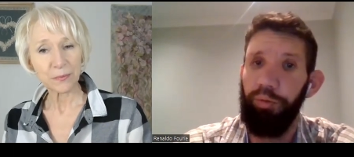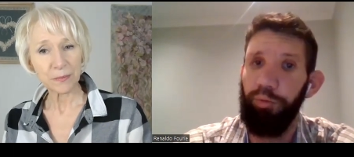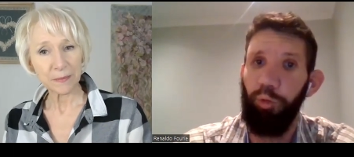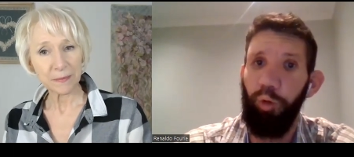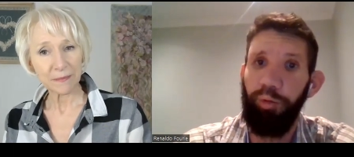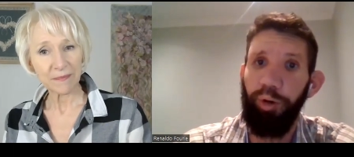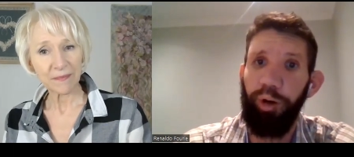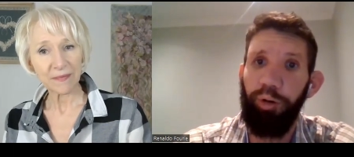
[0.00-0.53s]

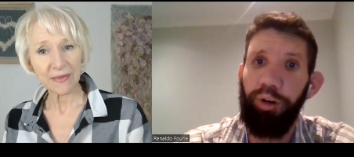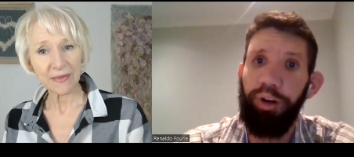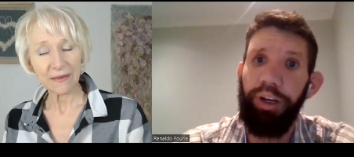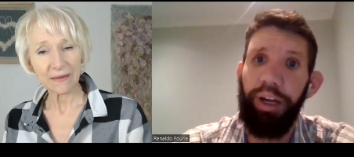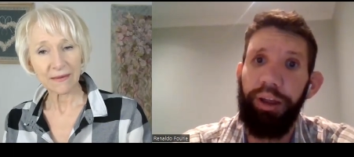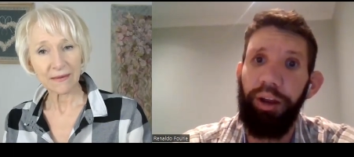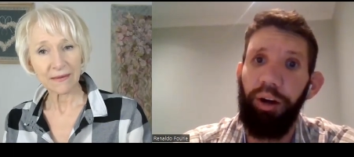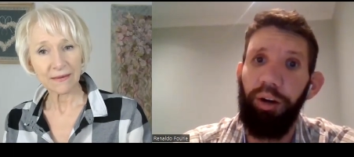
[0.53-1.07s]
Speaker 1: when we couldn't
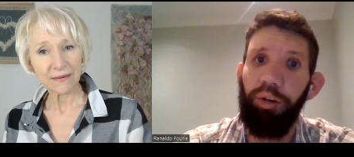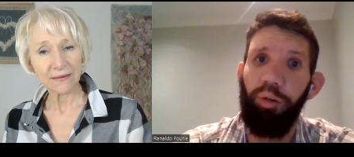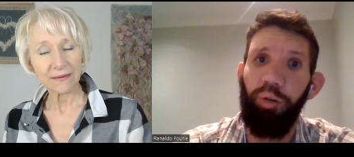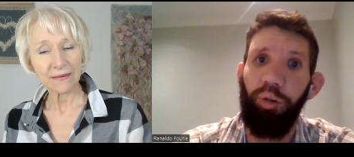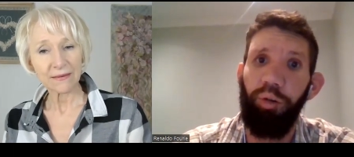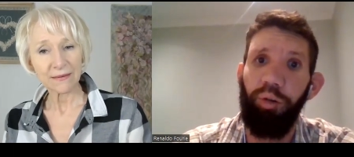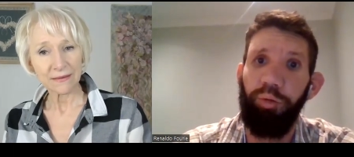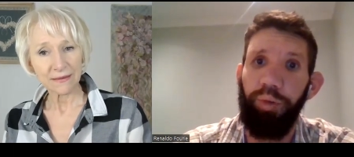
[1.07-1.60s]
get the
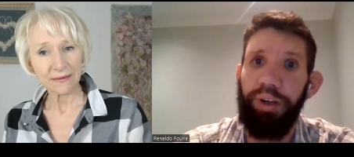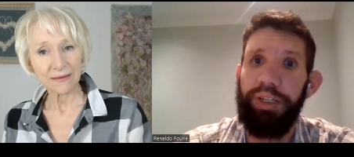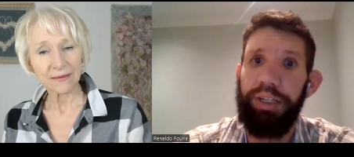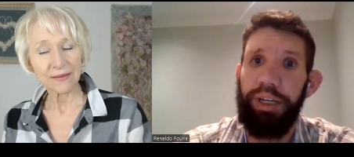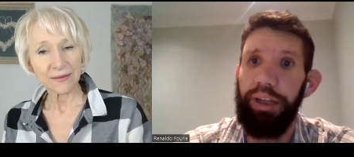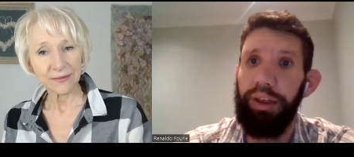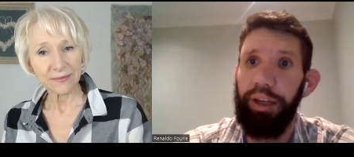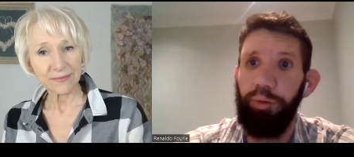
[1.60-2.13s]
alcohol we
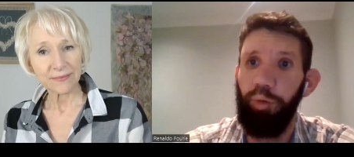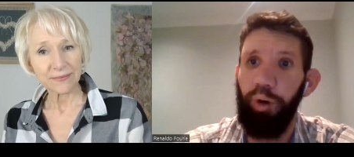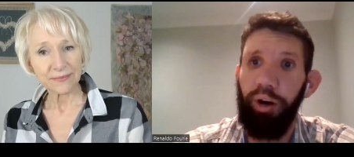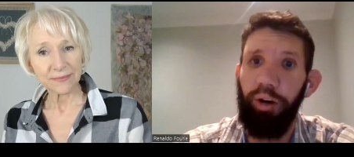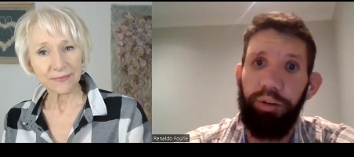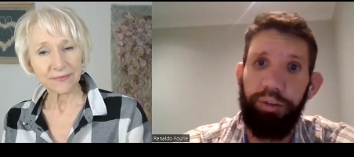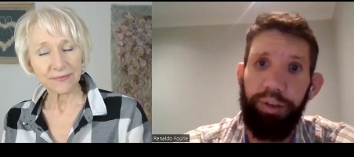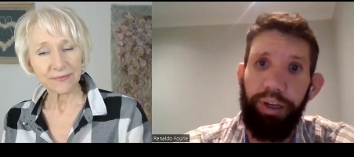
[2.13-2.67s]
said that we
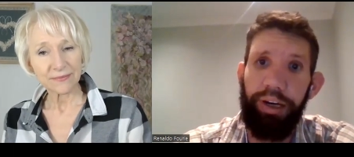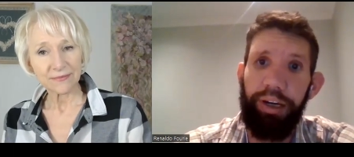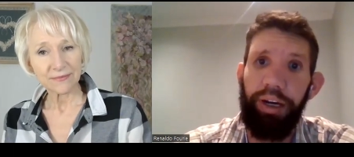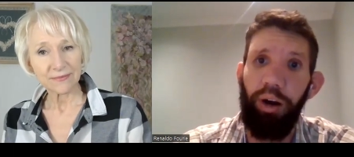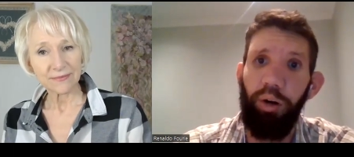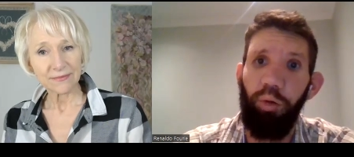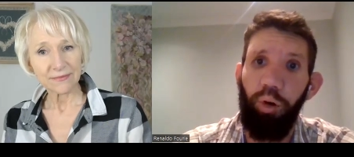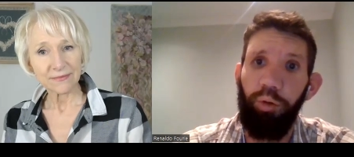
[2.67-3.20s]
can't really
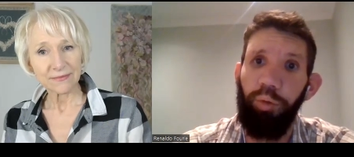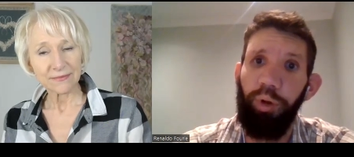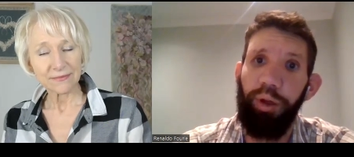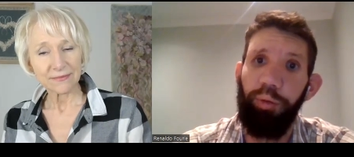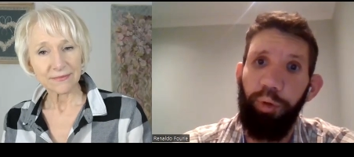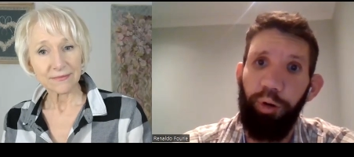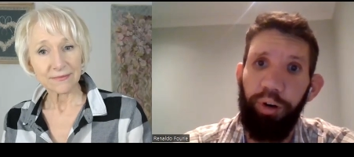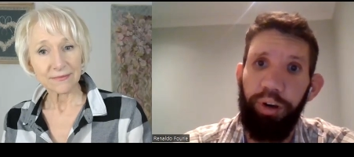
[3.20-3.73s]
go on with
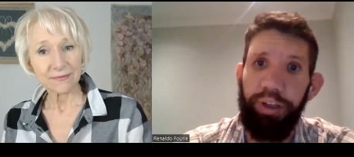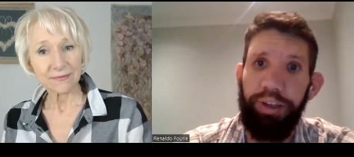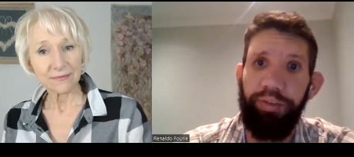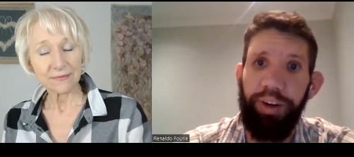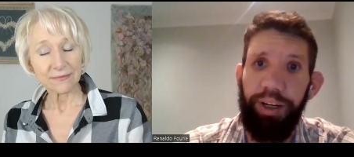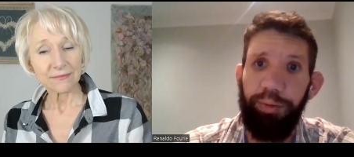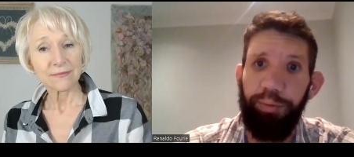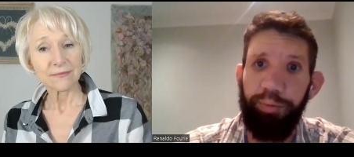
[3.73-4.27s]
the product
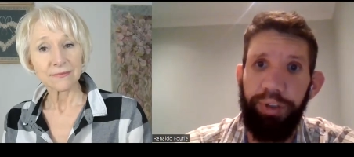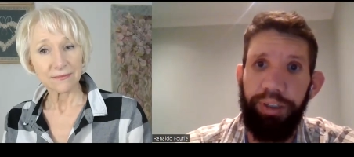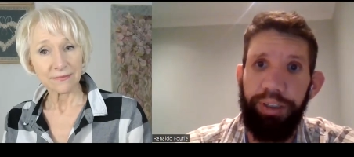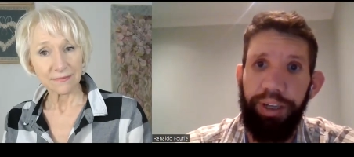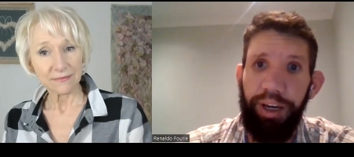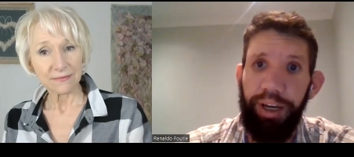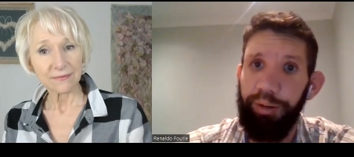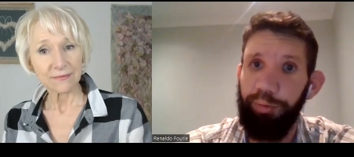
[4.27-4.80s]
development
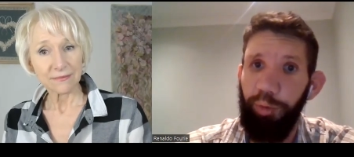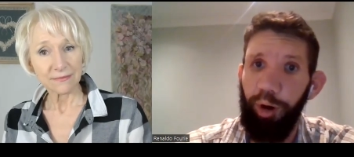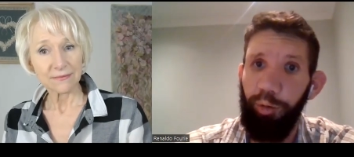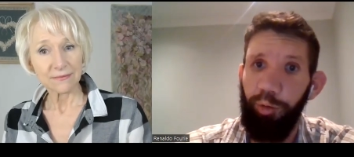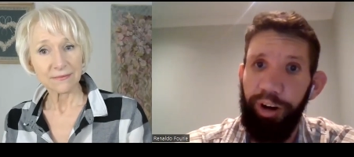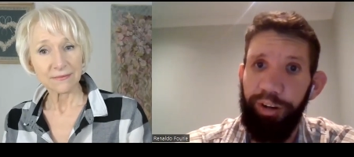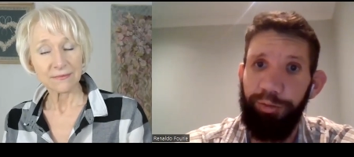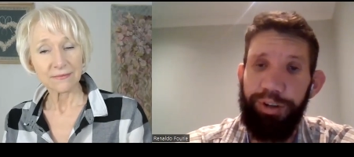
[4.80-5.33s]
and my
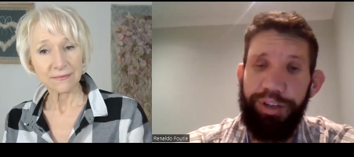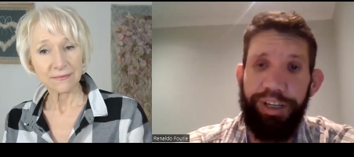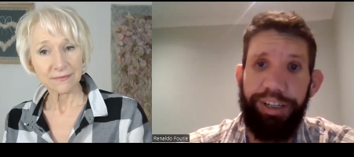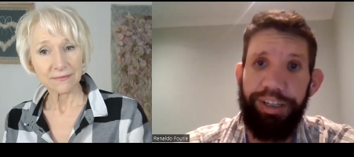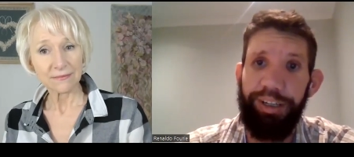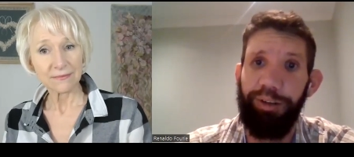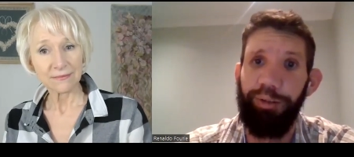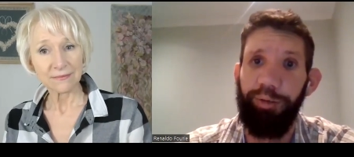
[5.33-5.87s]
wife was
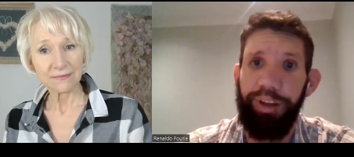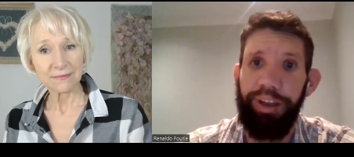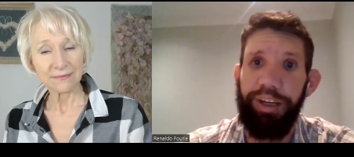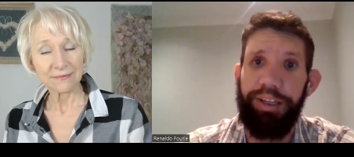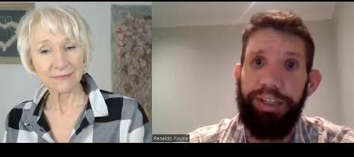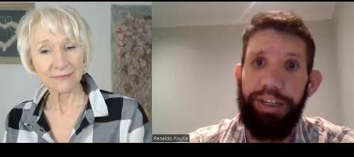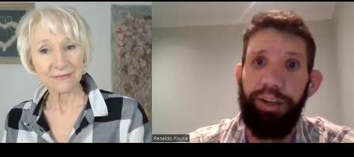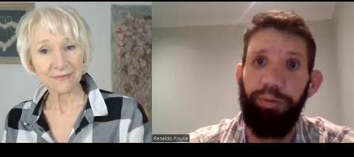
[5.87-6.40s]
actually the one
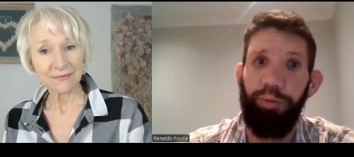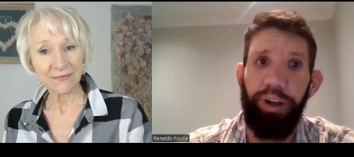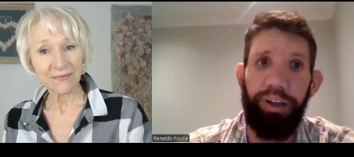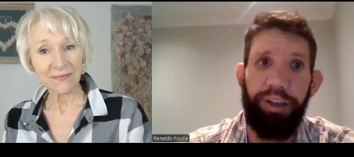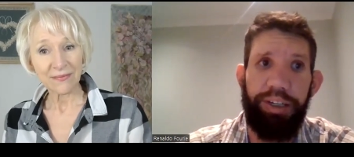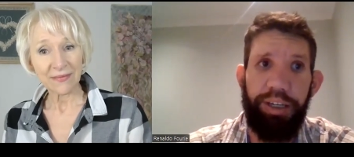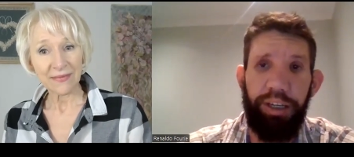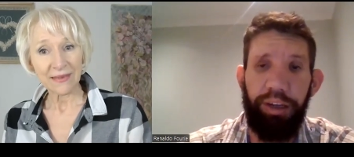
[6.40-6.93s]
that said well
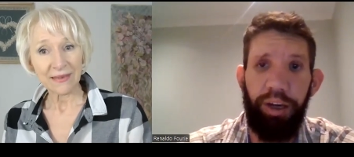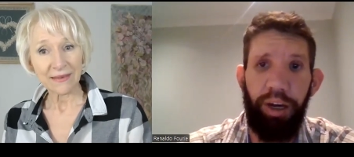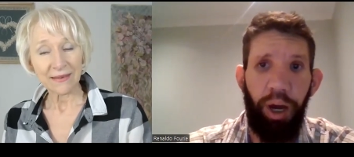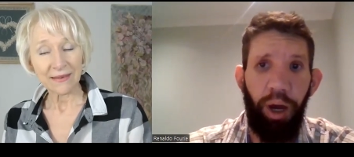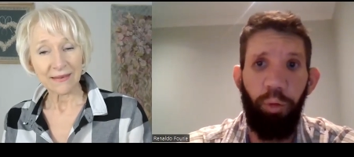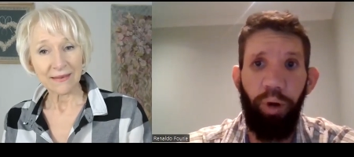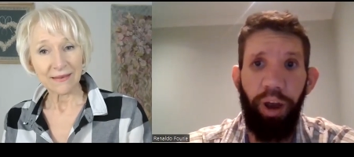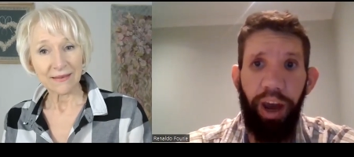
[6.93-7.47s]
listen
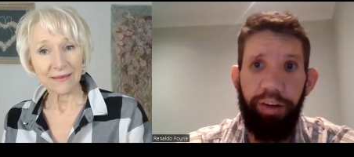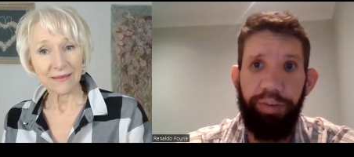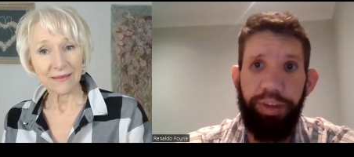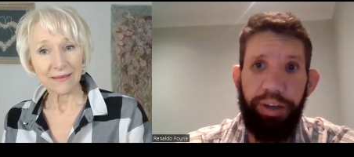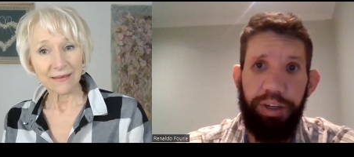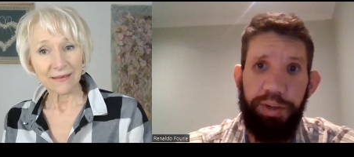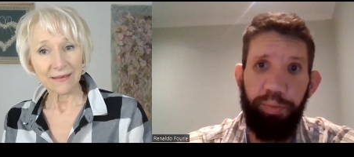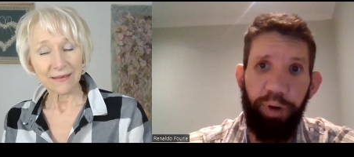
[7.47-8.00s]
we have
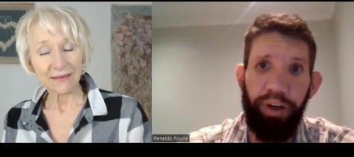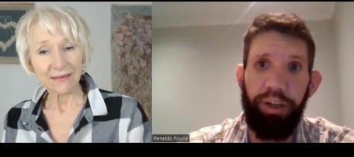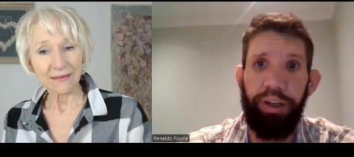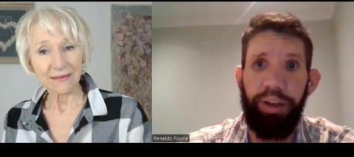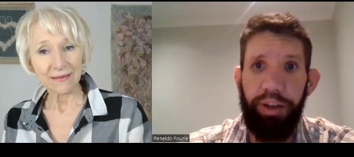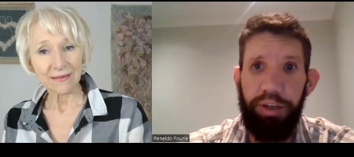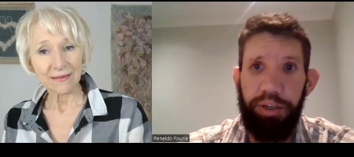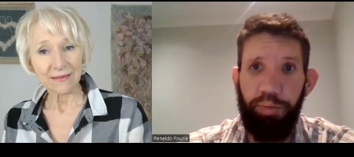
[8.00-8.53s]
this but
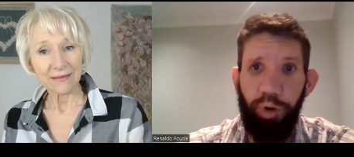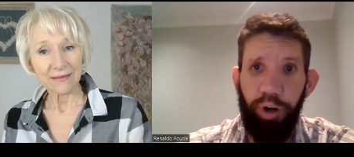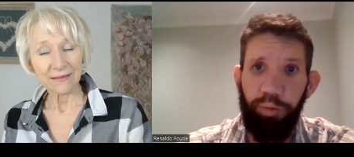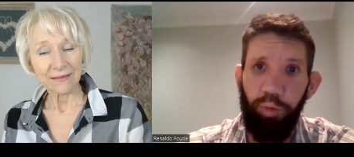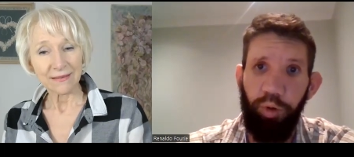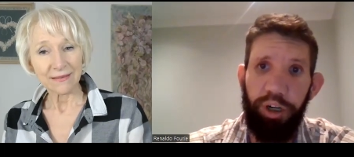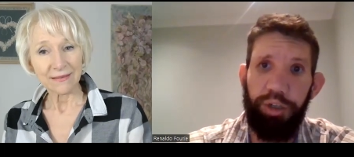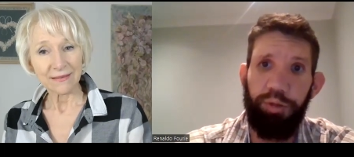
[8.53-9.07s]
this might
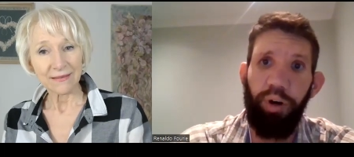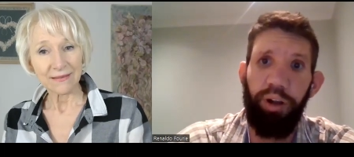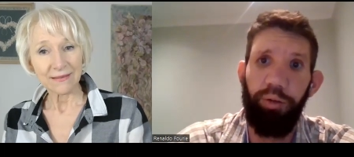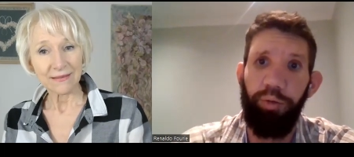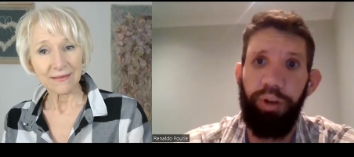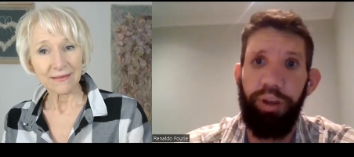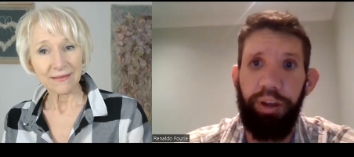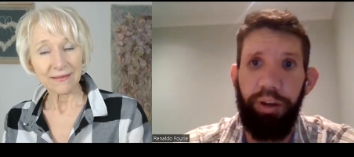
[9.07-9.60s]
works well
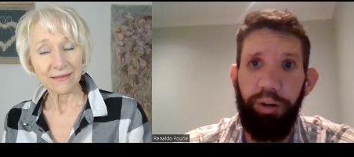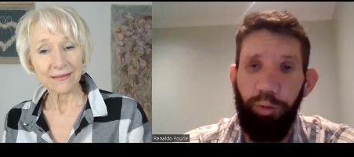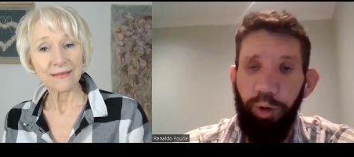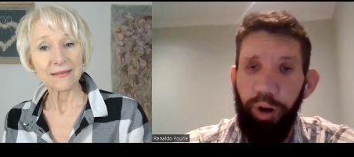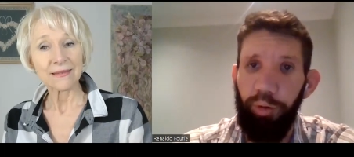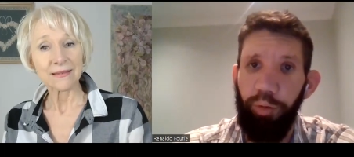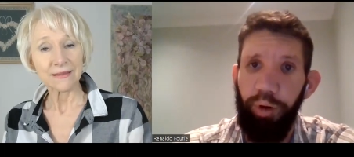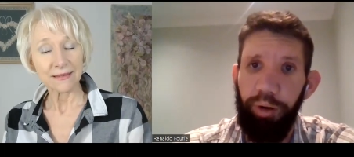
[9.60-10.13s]
with
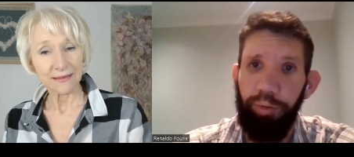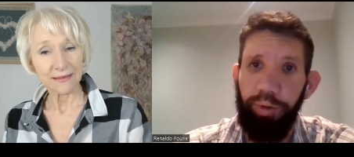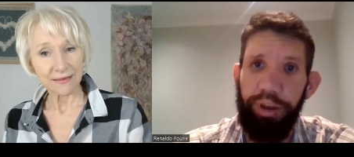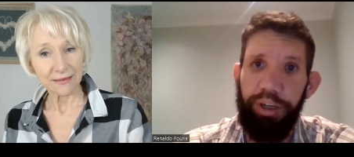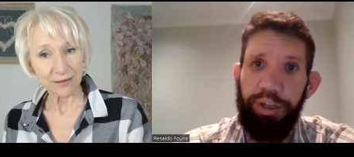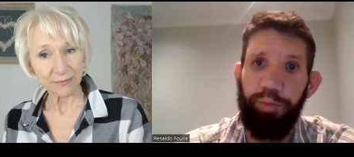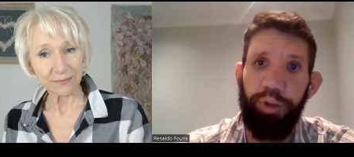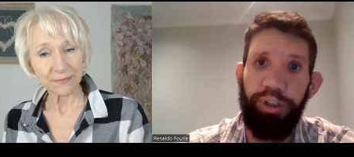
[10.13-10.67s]
work well with
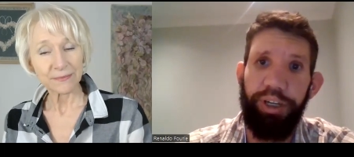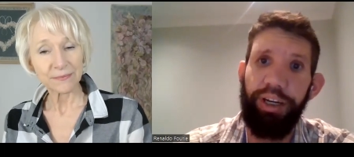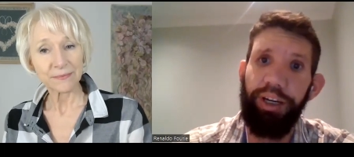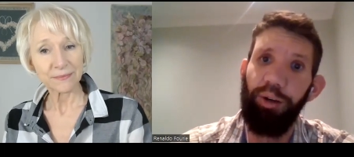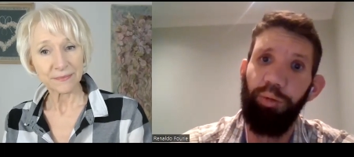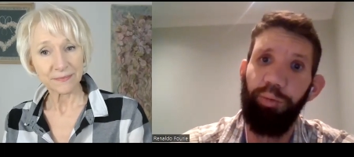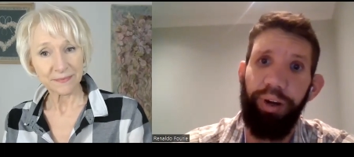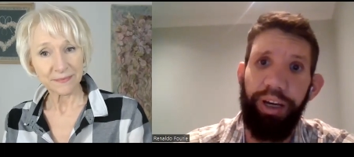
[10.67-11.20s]
this
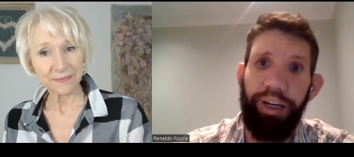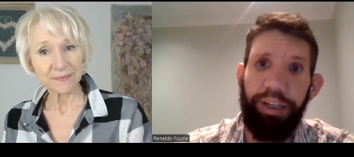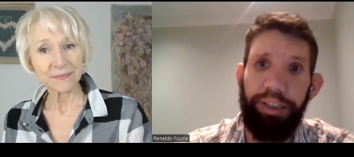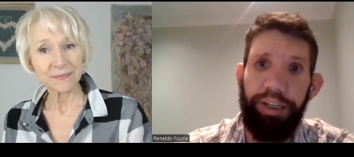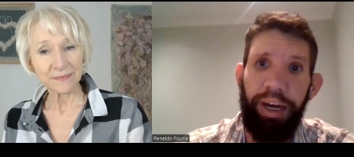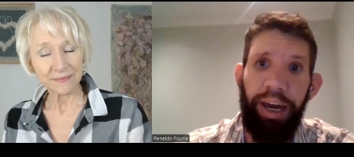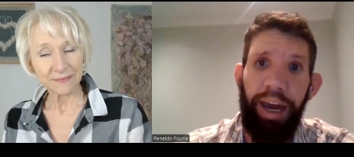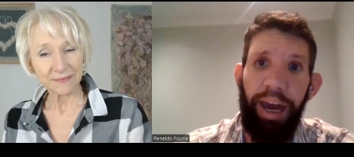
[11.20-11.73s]
botanical blend.